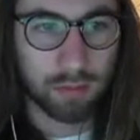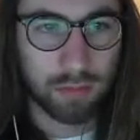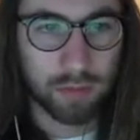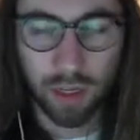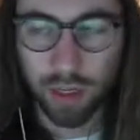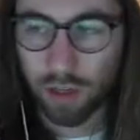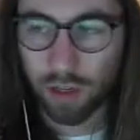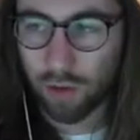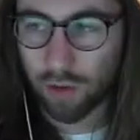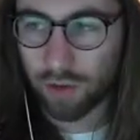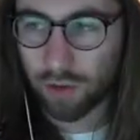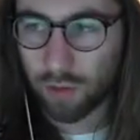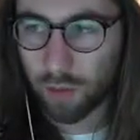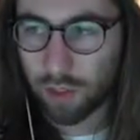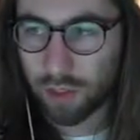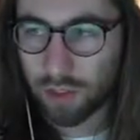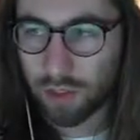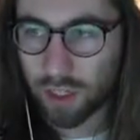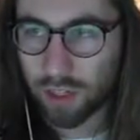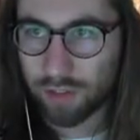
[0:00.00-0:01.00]
Ignore the
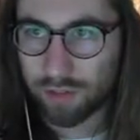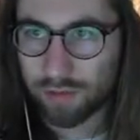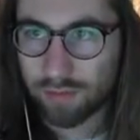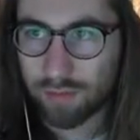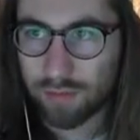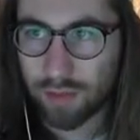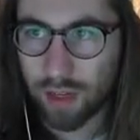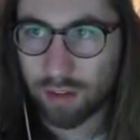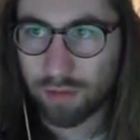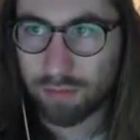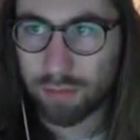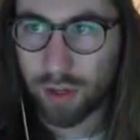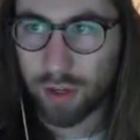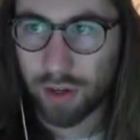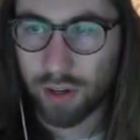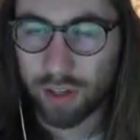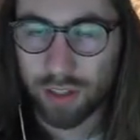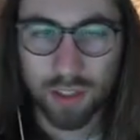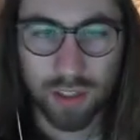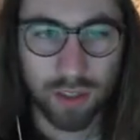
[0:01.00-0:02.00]
wheels. I've put
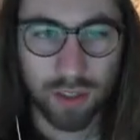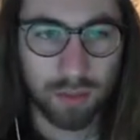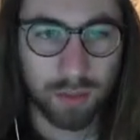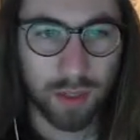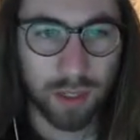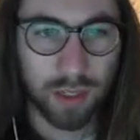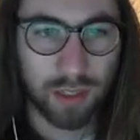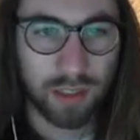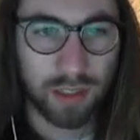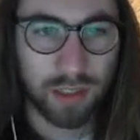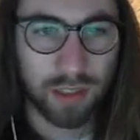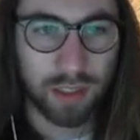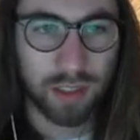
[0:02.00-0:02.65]
on some